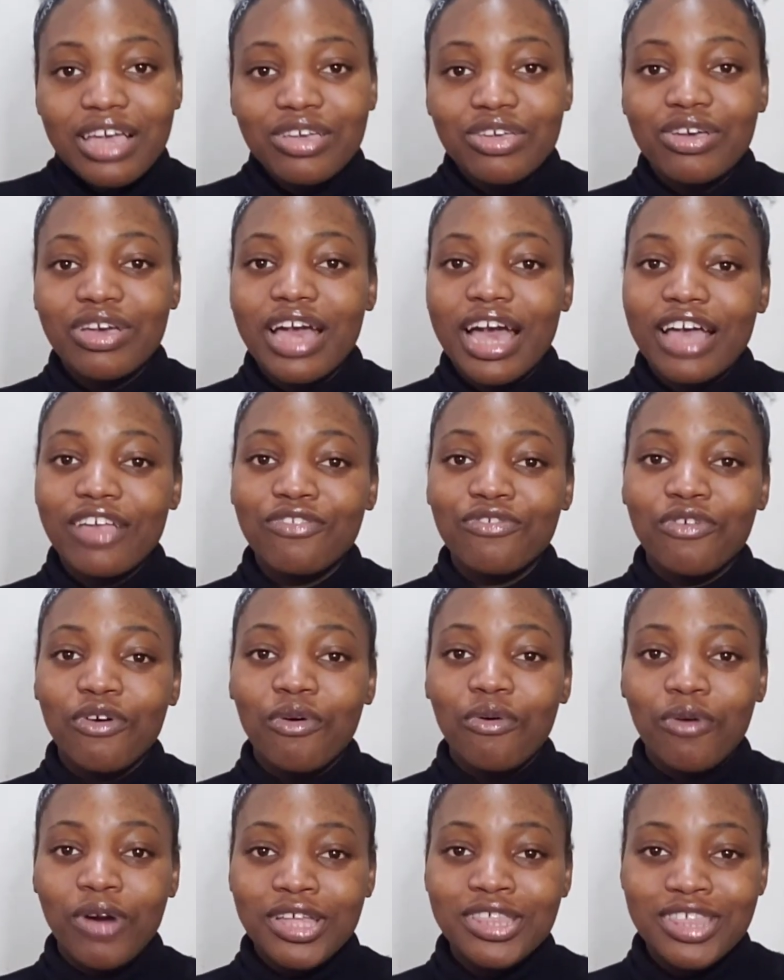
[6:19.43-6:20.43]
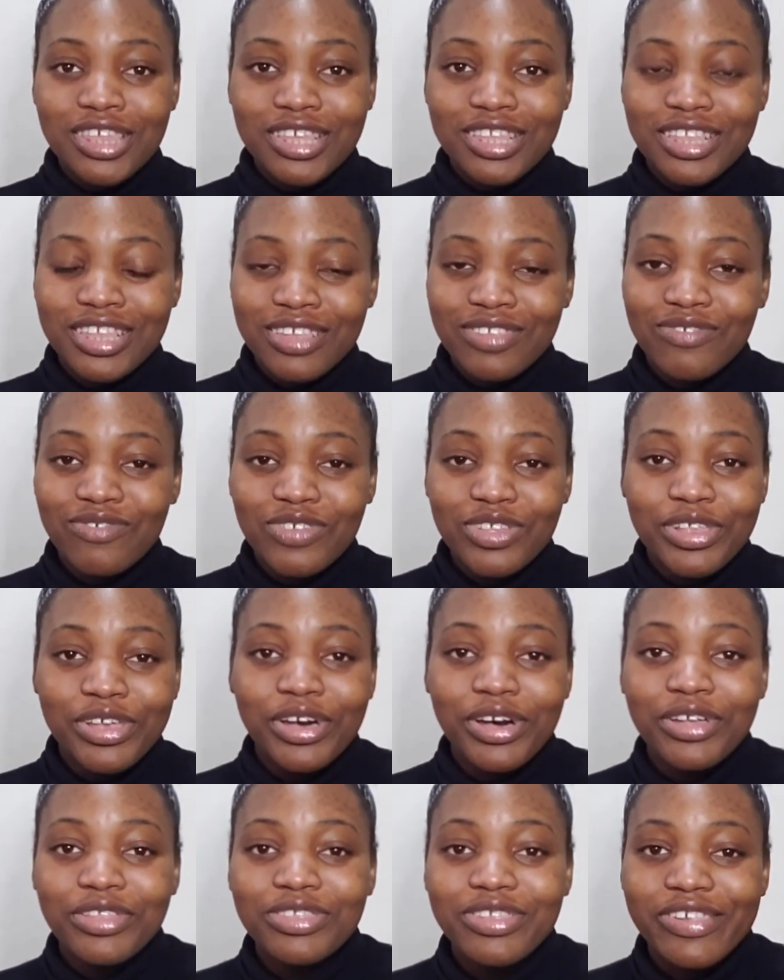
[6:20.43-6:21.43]
thank you guys for watching this
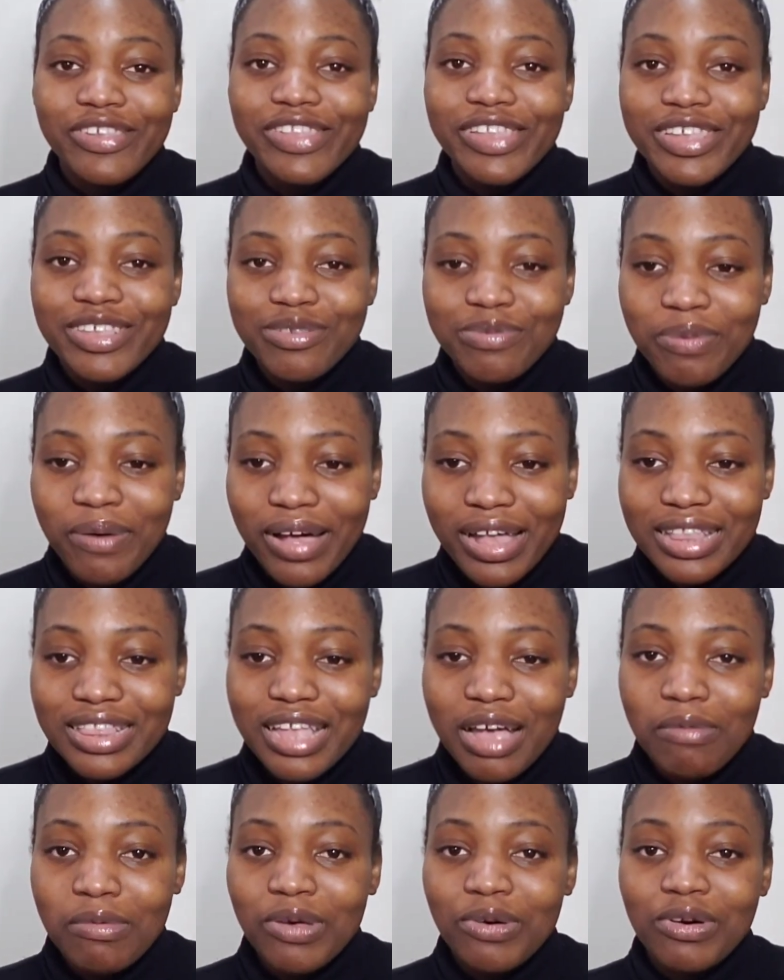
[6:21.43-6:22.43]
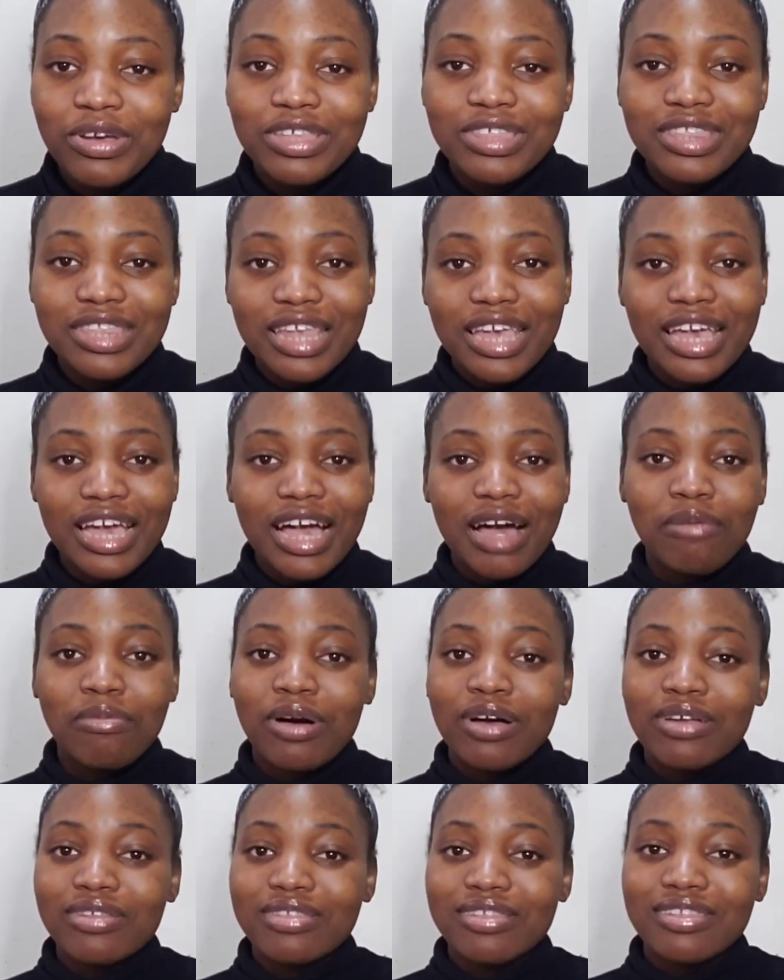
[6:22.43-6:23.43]
video until this point tell me what you think
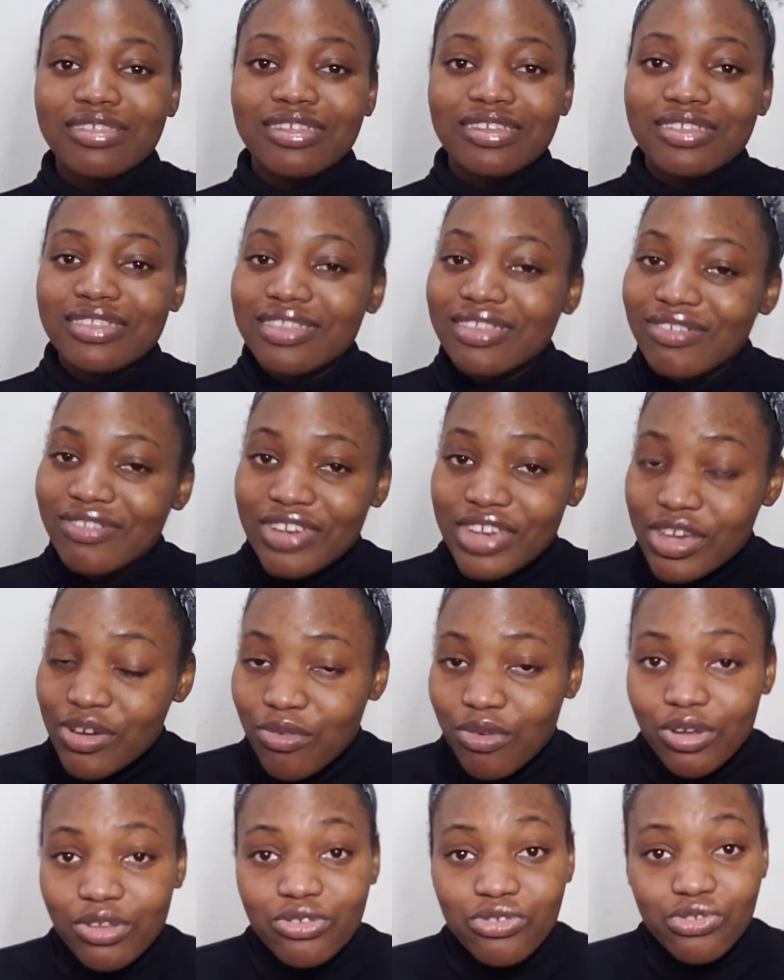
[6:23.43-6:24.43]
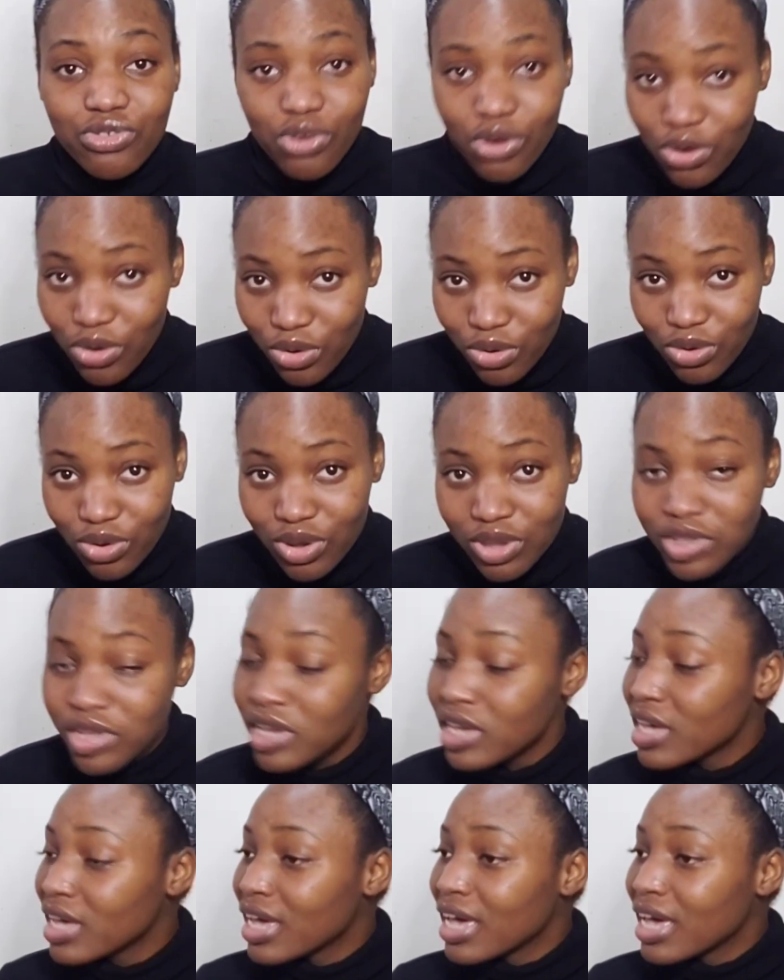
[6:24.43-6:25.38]
about season 3 it was so good